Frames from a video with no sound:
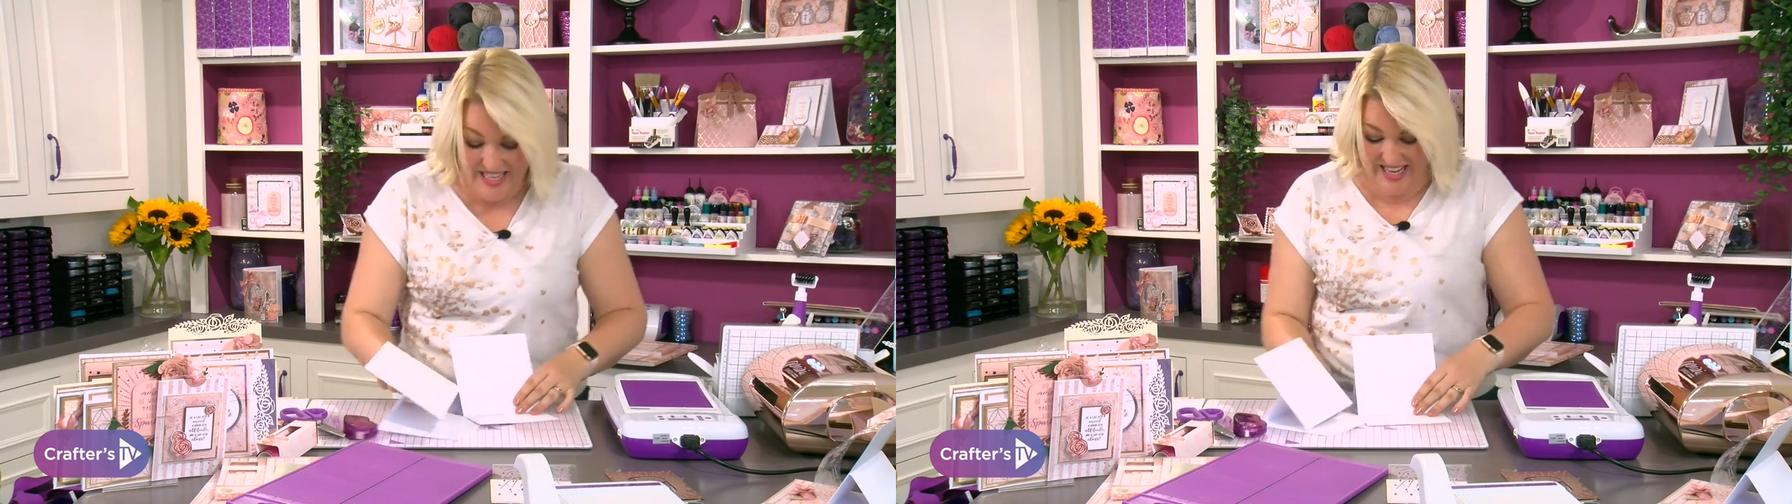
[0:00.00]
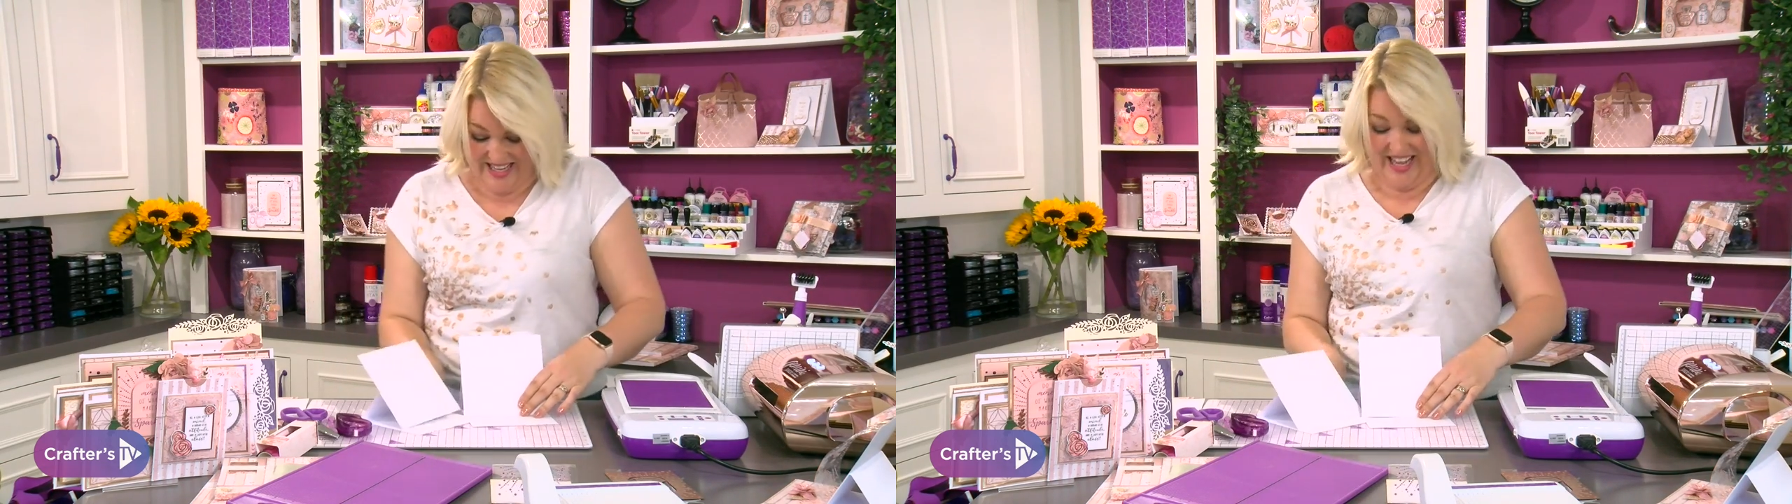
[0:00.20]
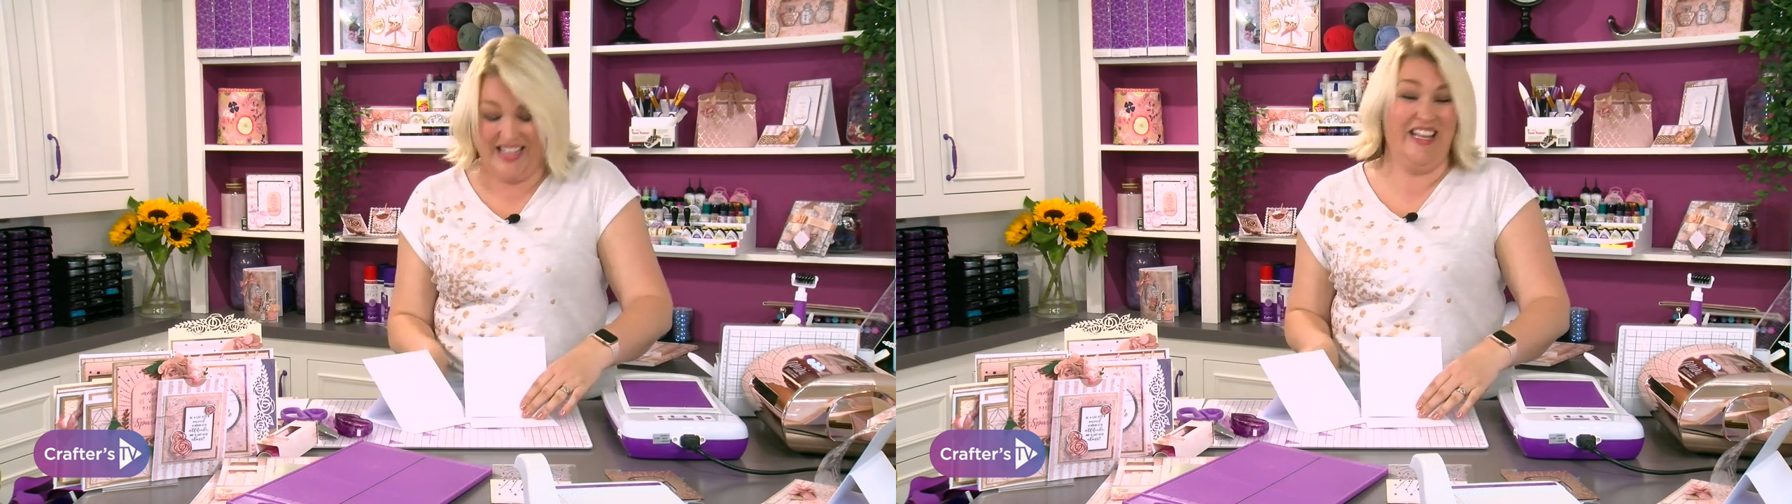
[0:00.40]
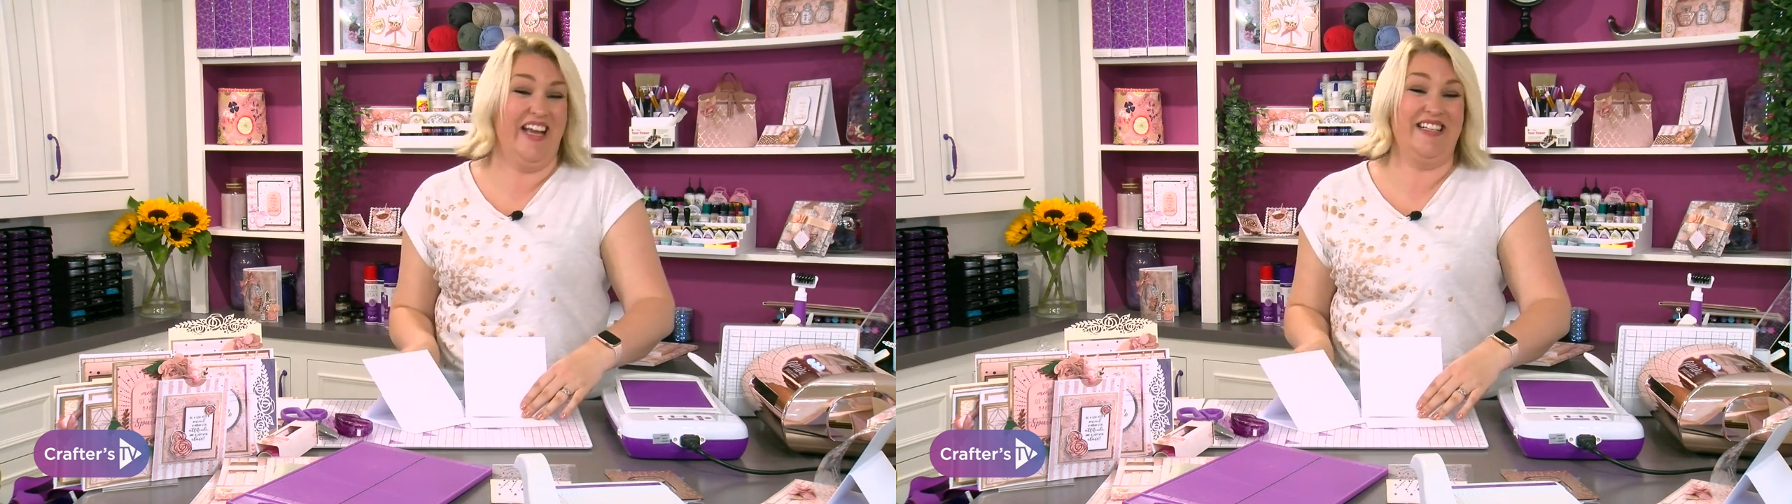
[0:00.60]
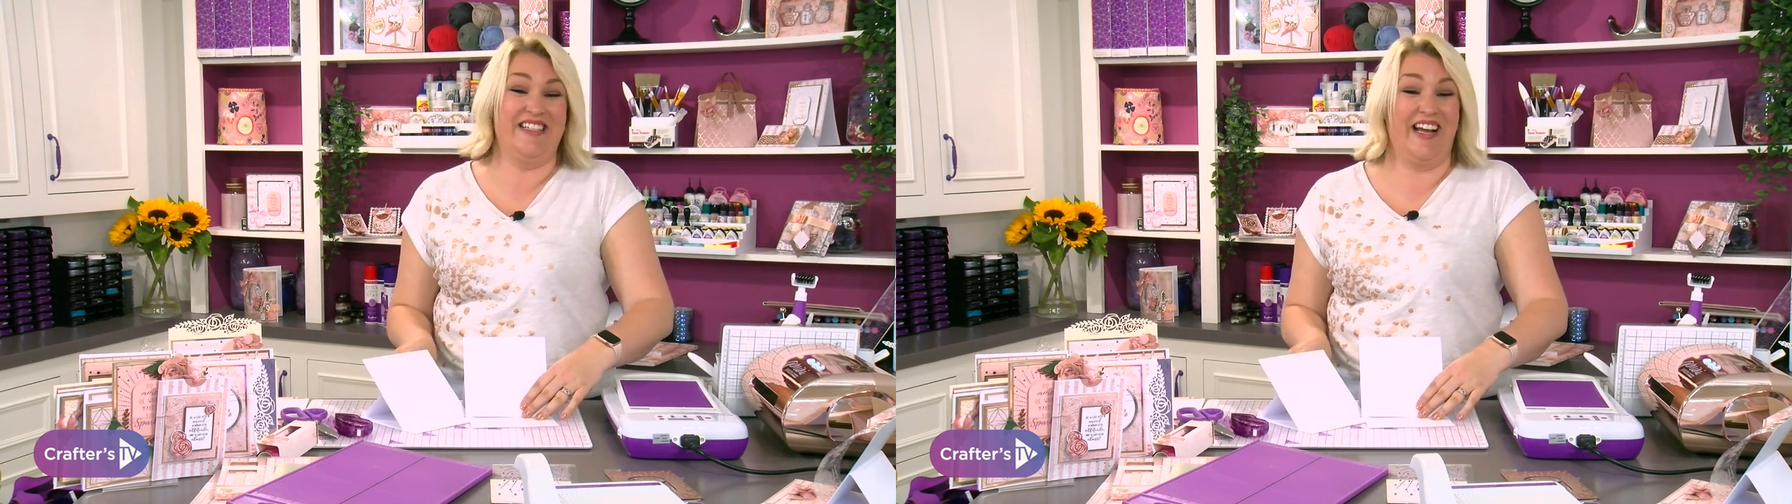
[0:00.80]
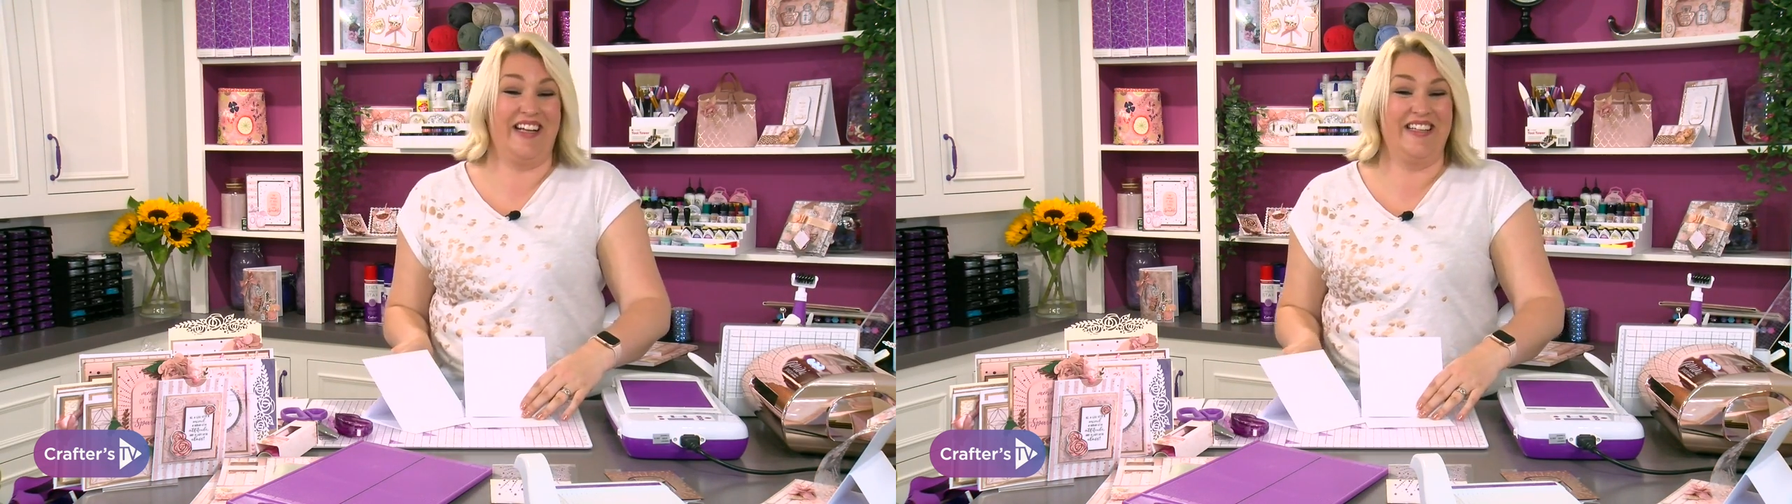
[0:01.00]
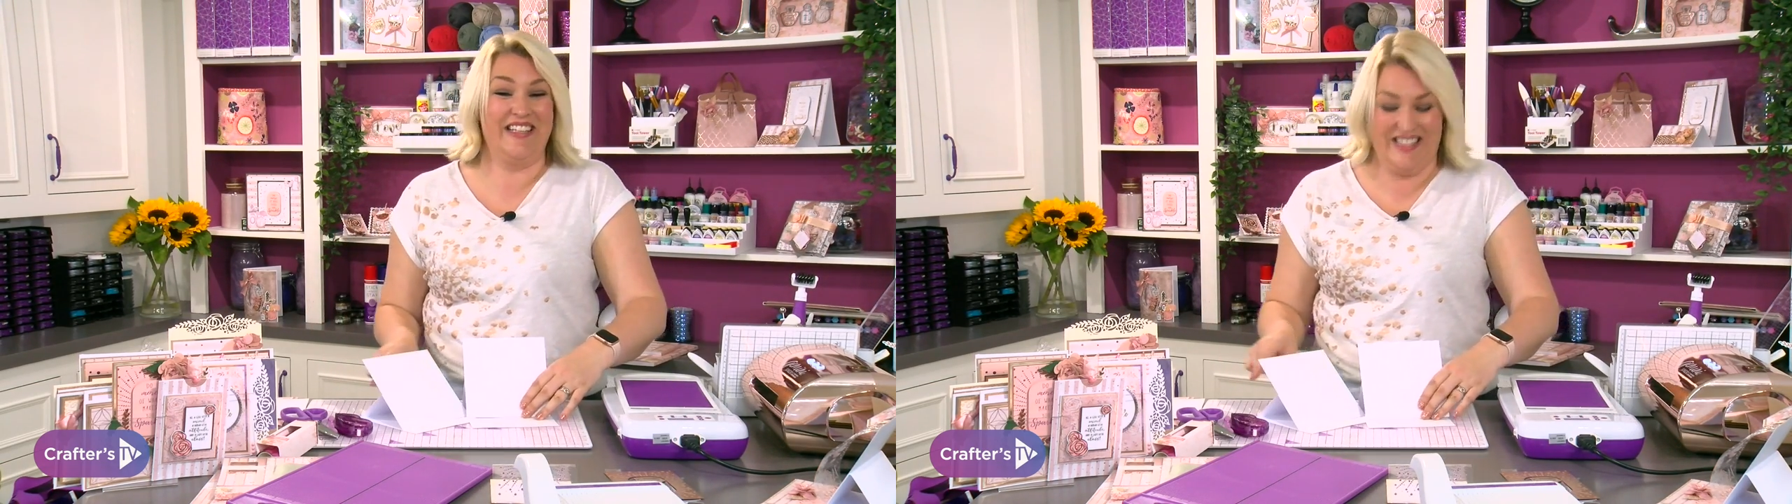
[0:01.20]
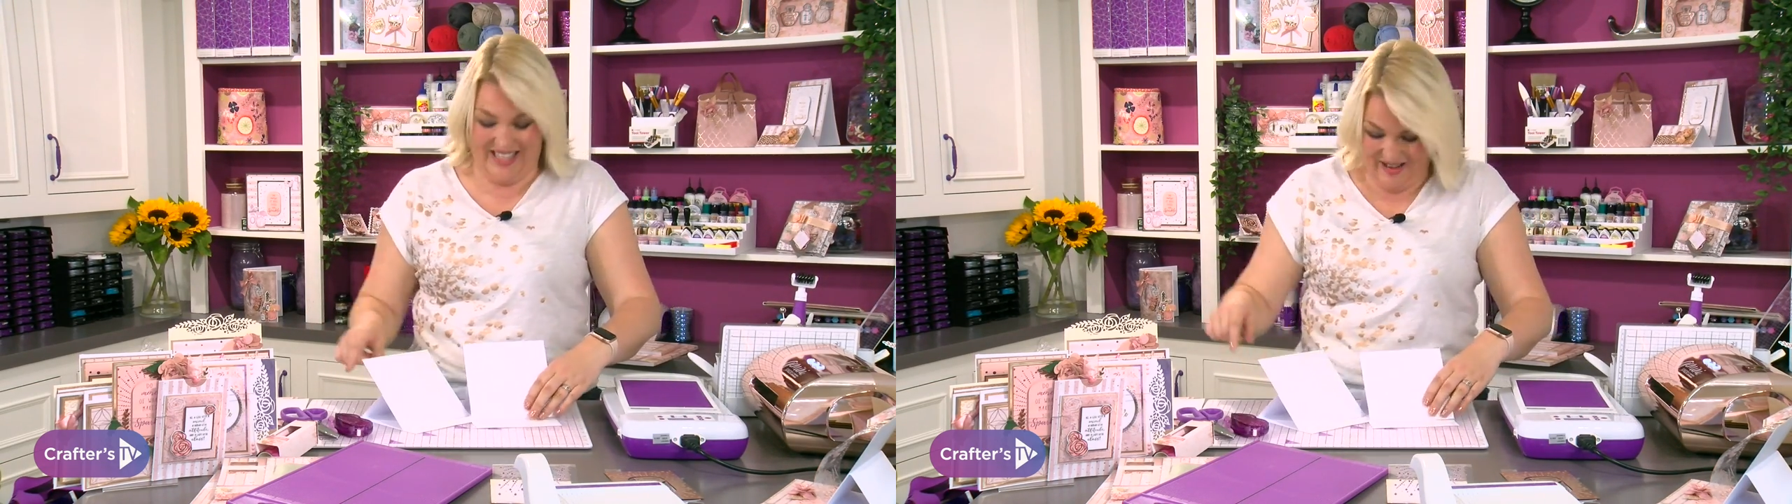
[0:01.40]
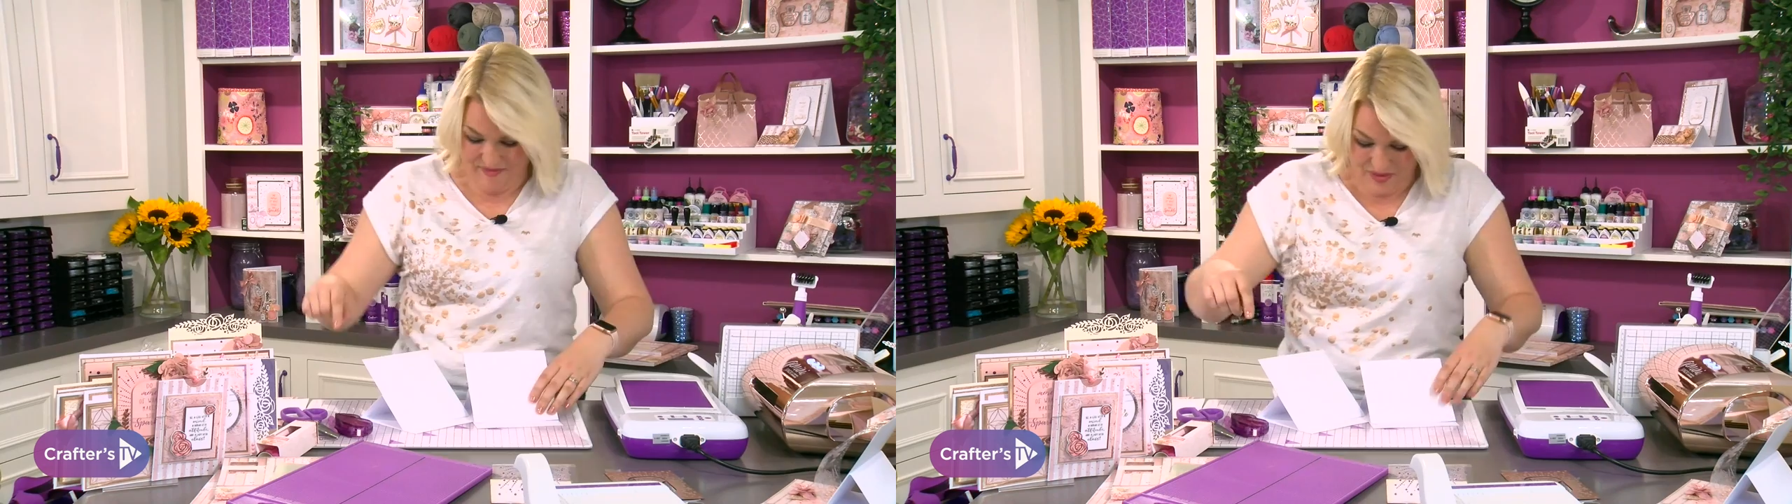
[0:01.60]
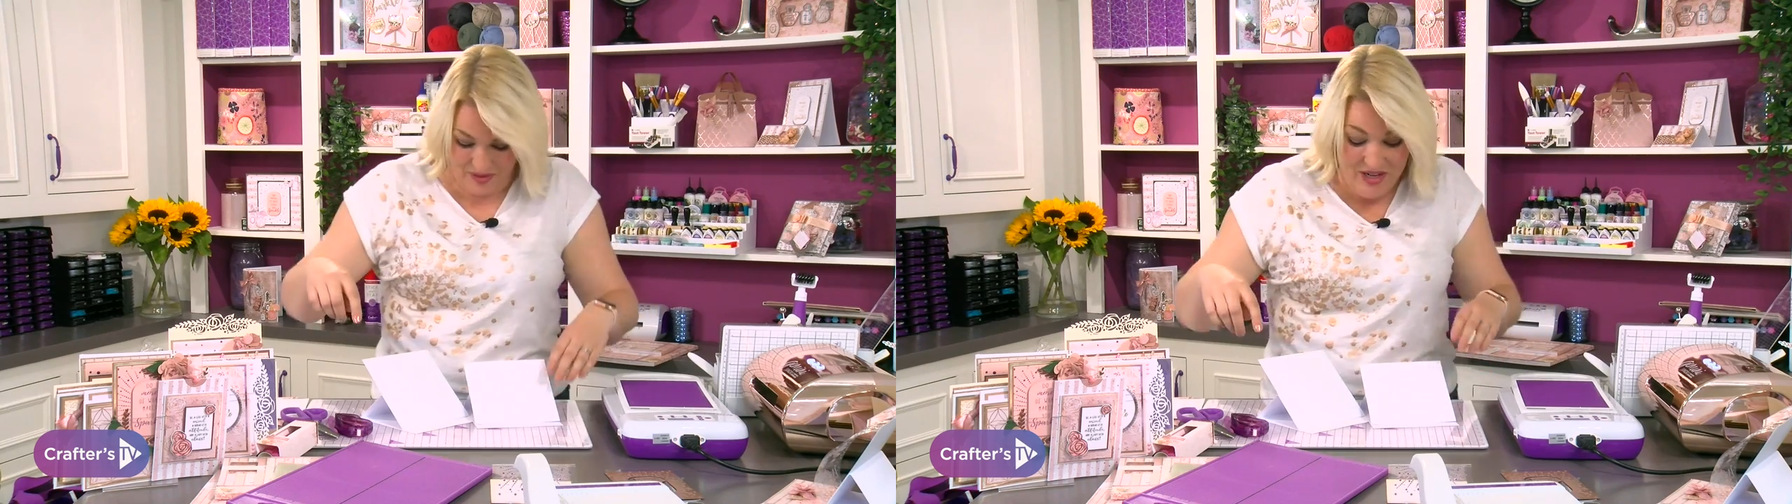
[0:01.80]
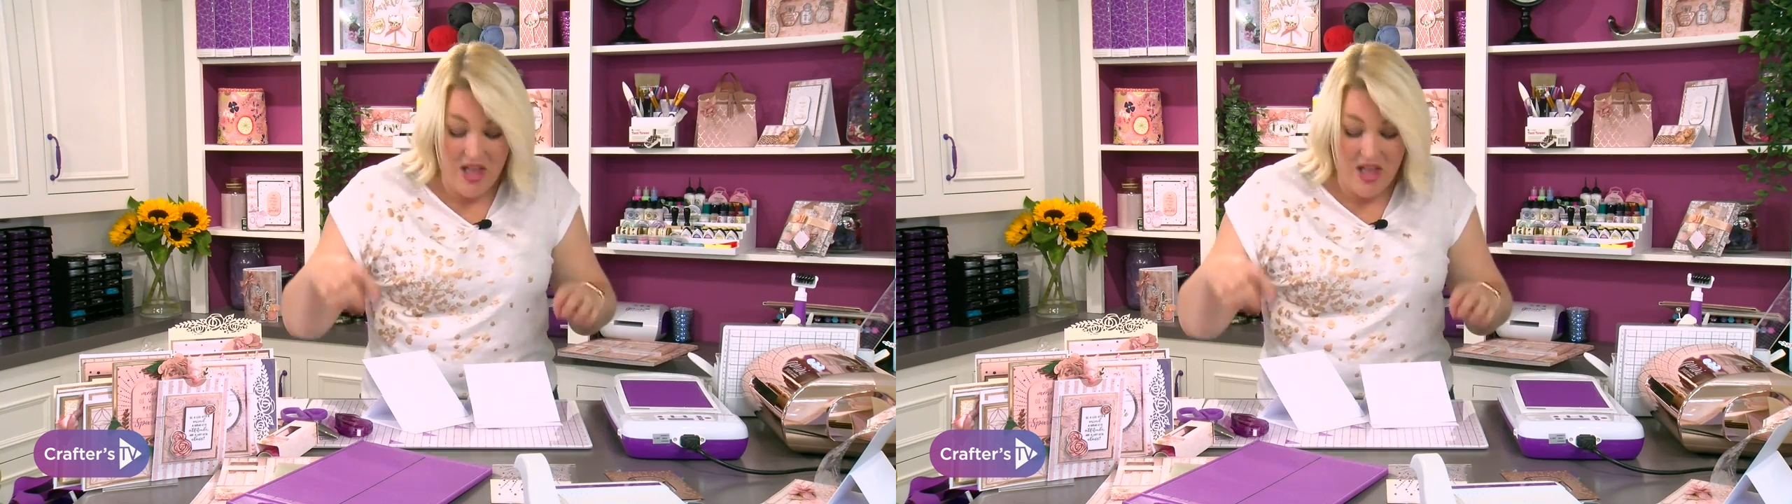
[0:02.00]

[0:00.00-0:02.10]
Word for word: It, it's exactly the same though.